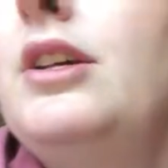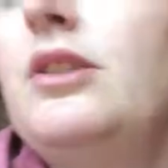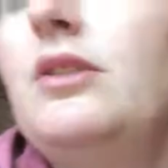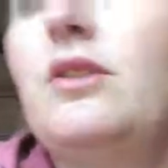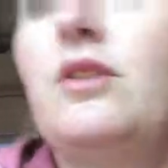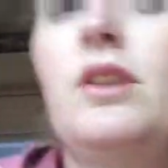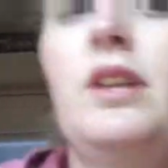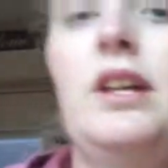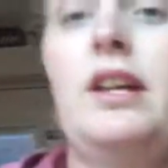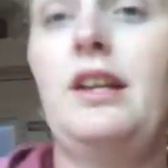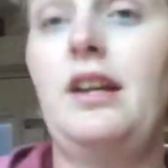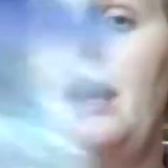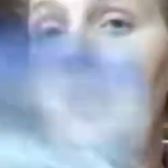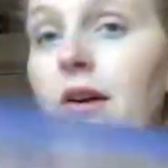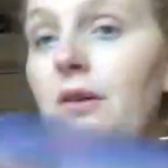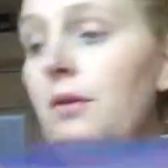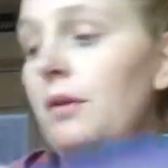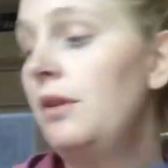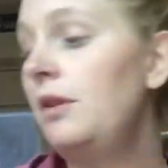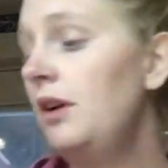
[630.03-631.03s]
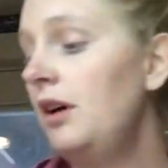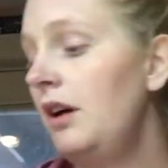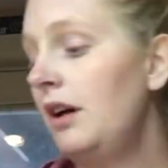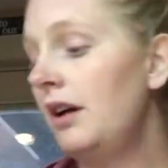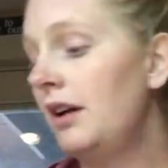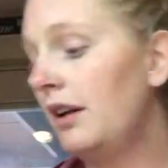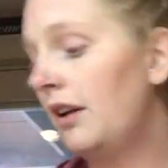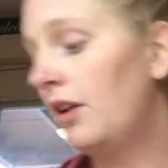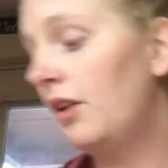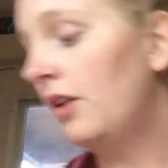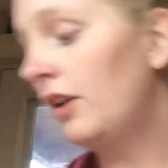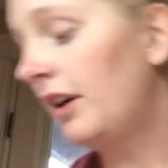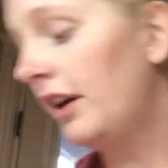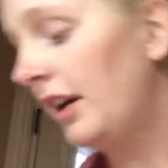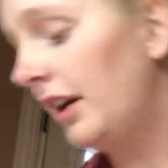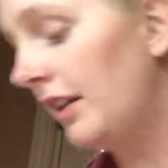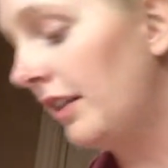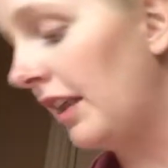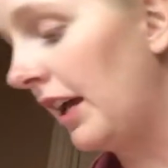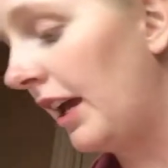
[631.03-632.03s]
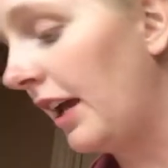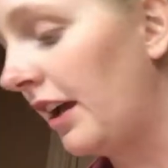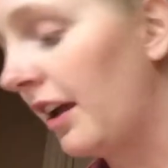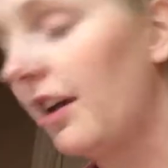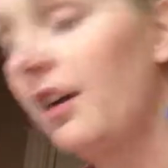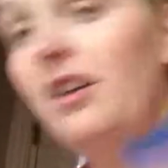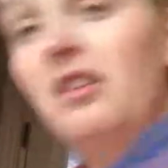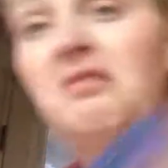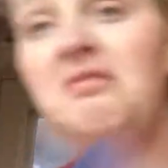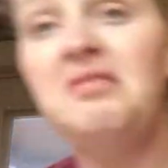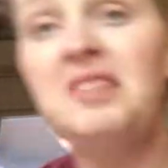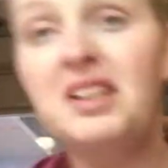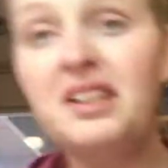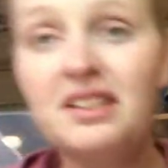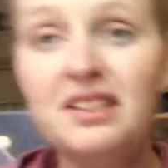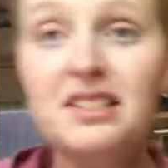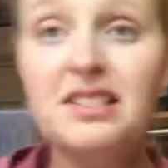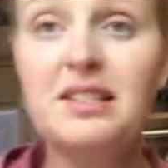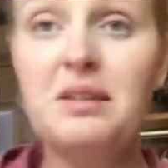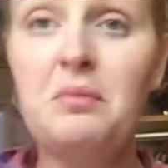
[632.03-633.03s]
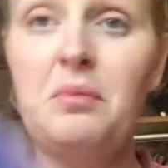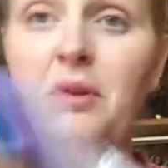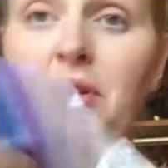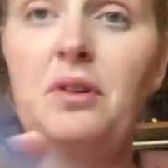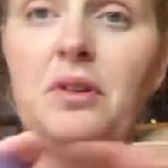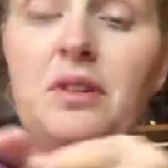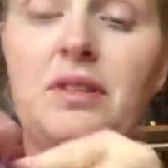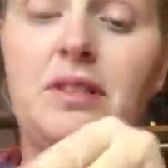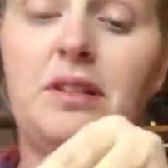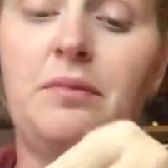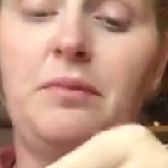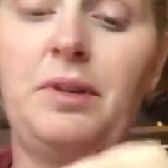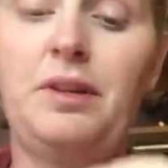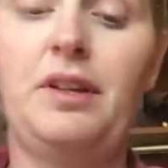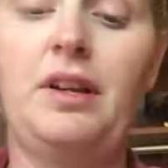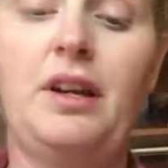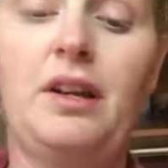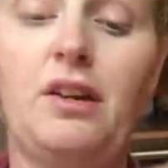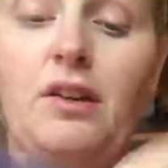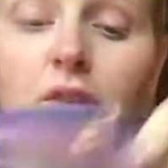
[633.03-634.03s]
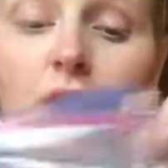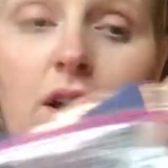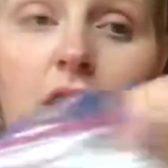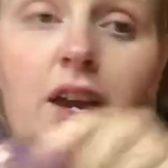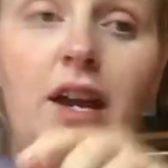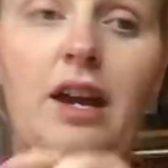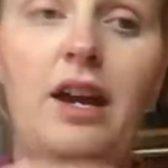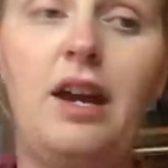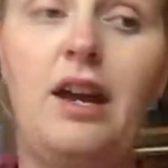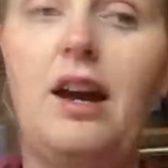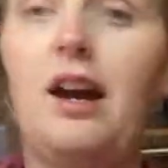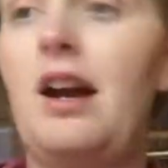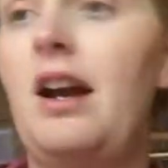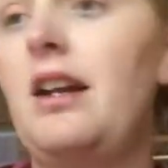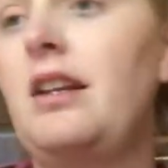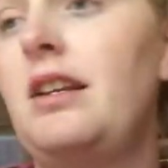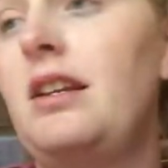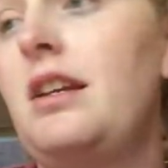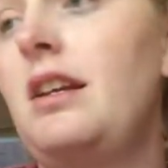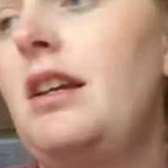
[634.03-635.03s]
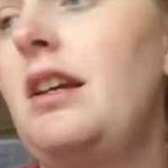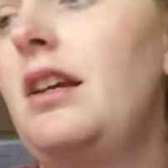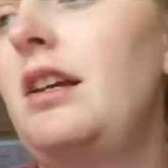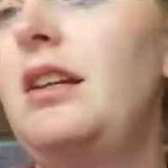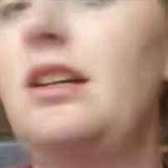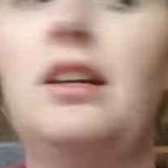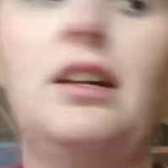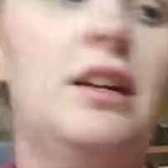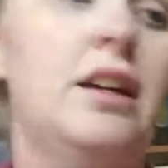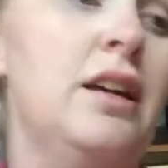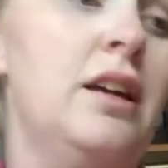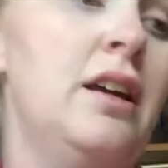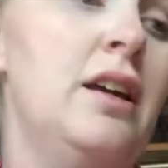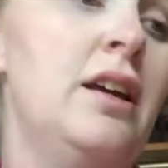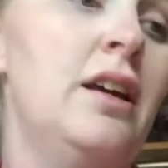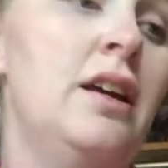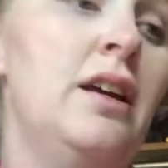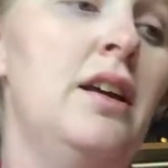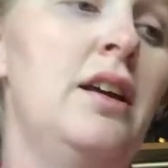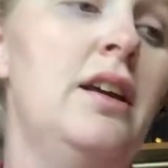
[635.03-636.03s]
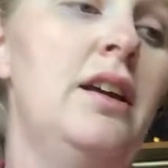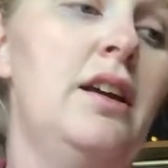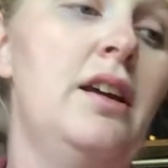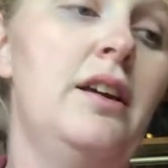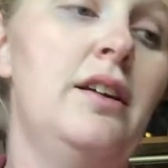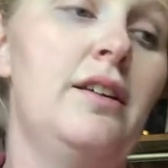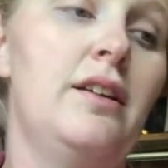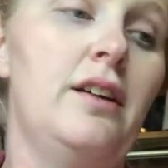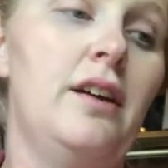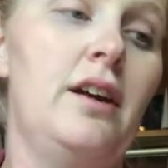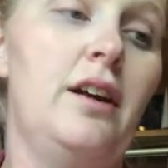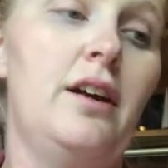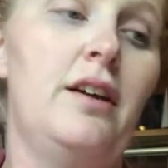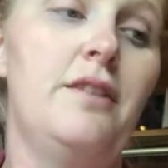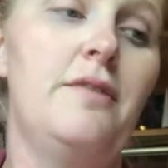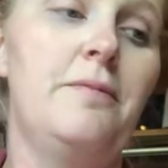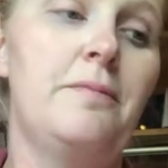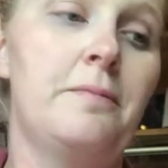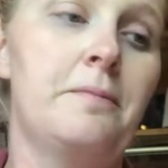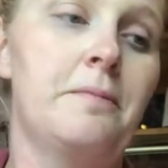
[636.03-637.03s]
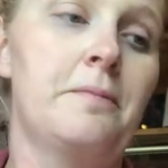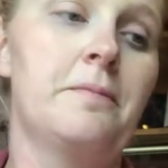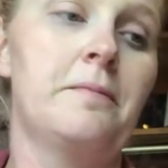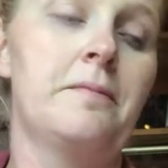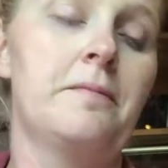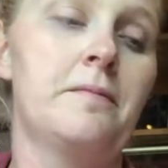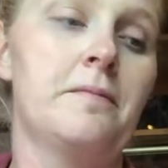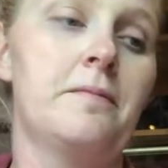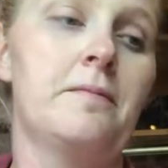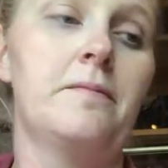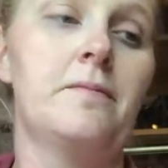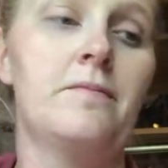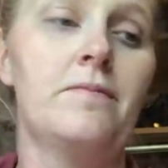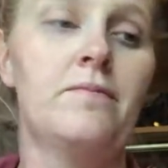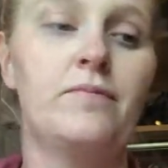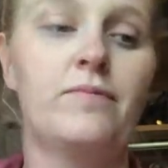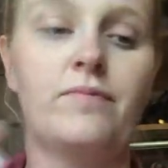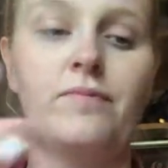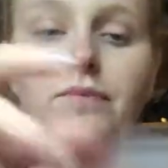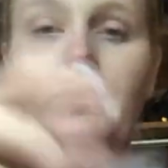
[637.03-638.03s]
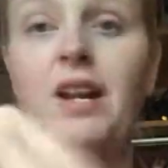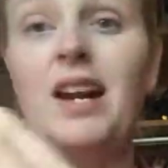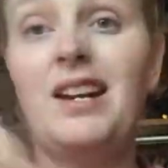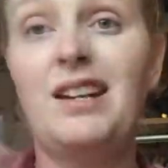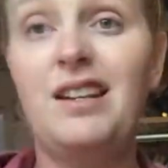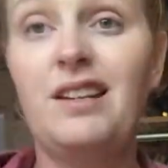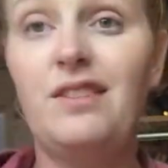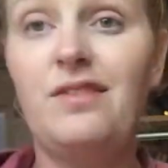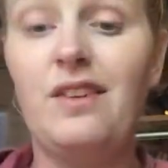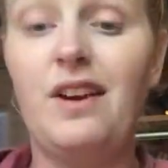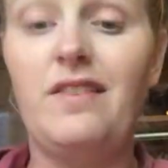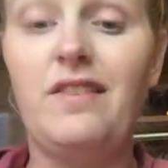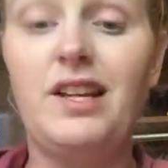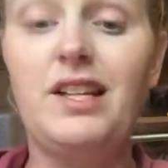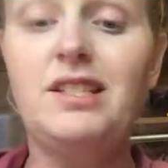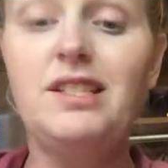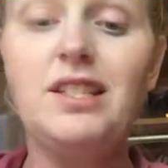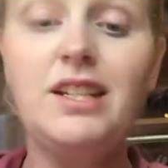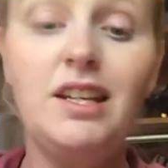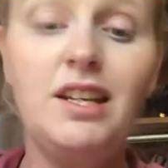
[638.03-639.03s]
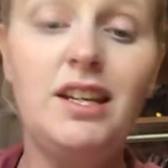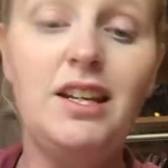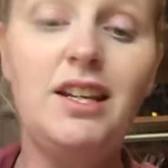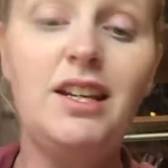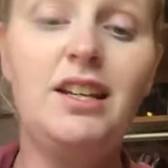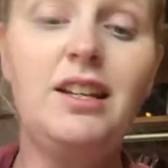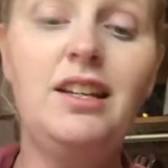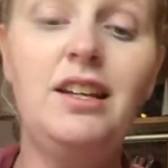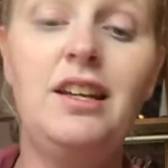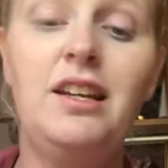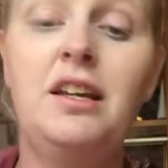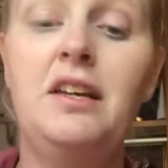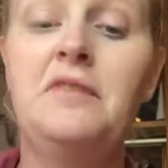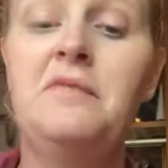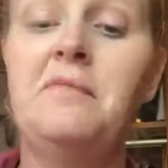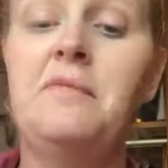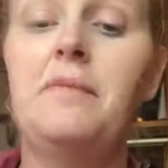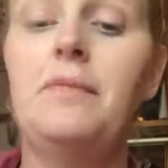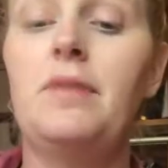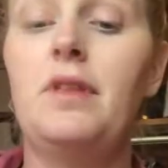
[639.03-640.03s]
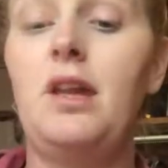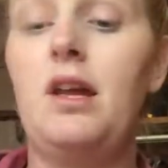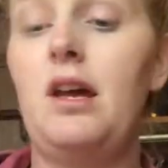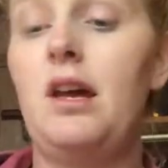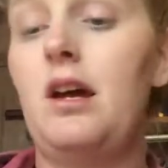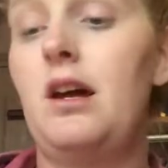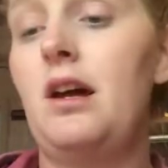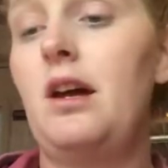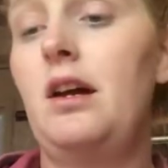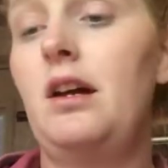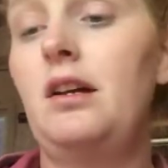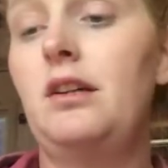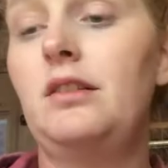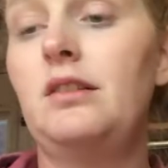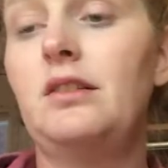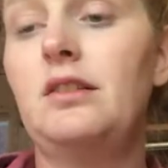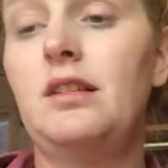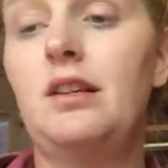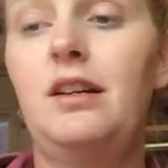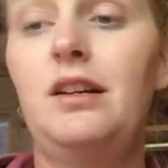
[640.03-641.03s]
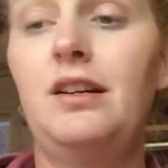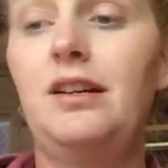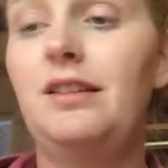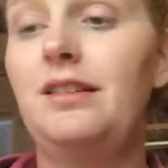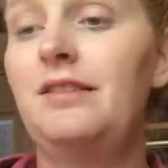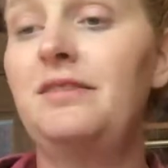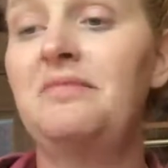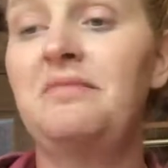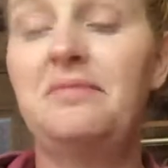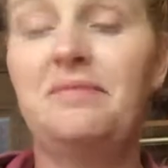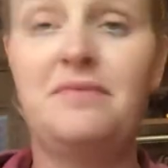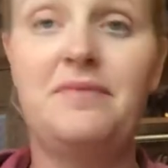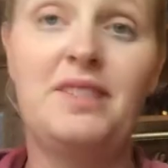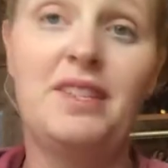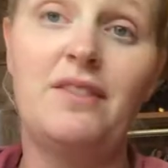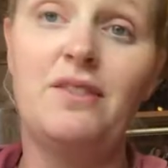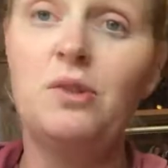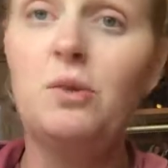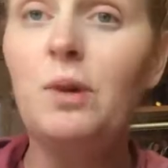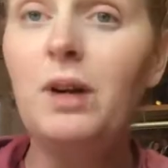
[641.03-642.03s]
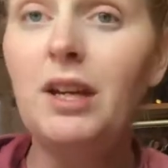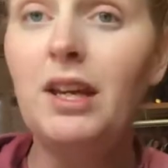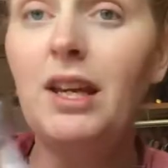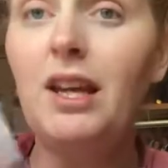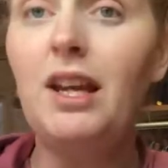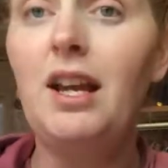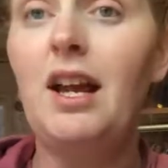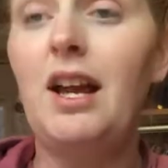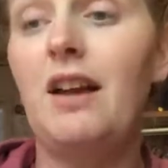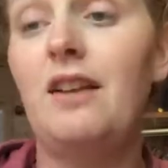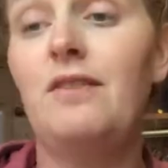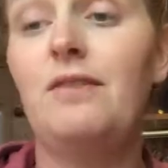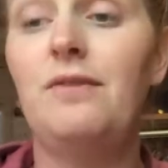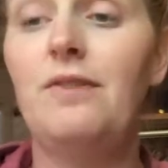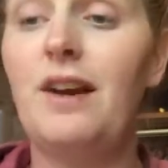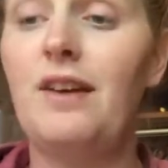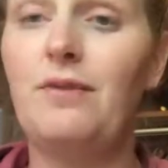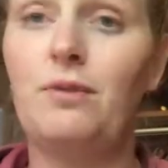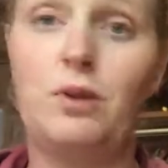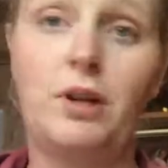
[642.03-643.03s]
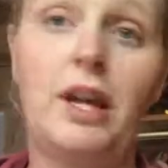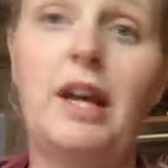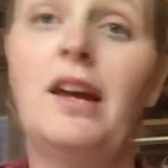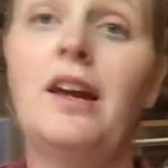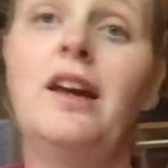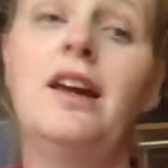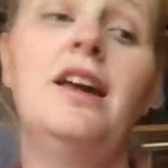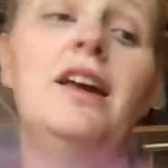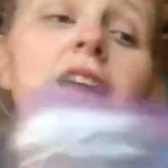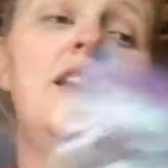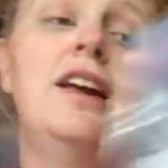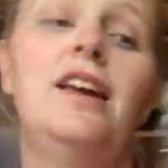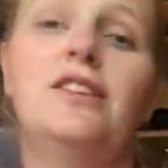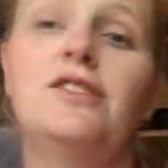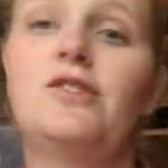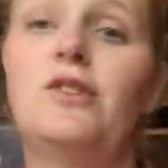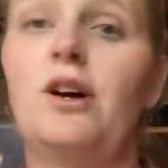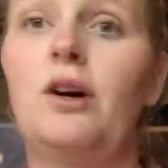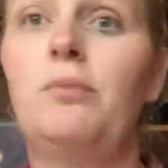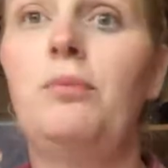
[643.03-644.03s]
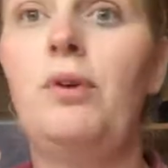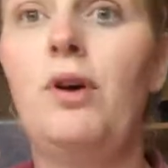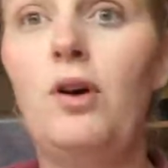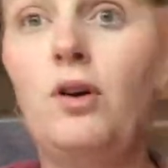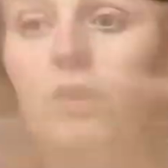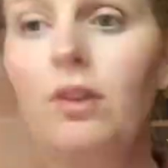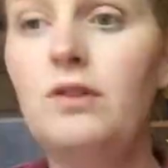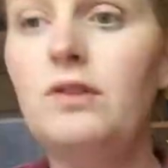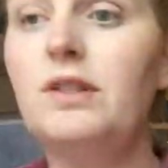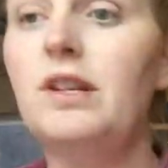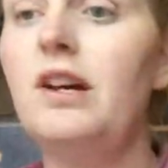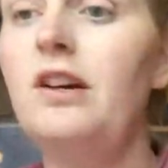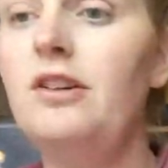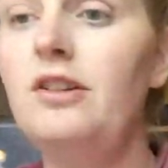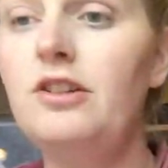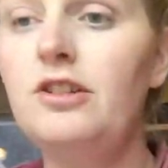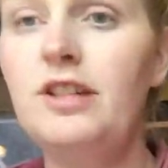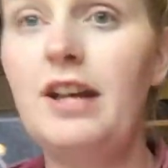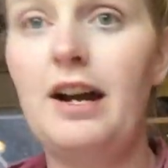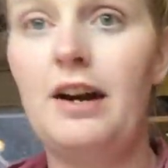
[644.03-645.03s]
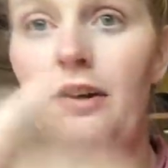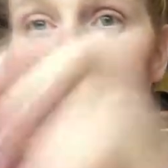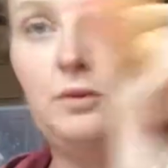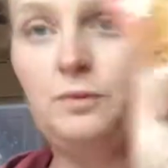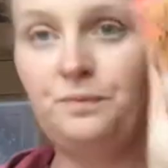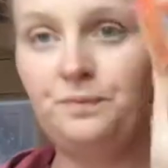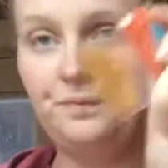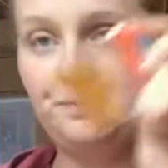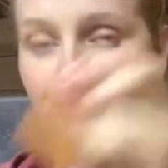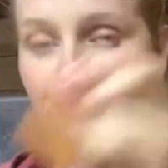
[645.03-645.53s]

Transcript: So then I will look and I'll hurry and like look at the symbols and be like, okay, I need, um, I need 518 and 720 and 540. So I'll pull those colors out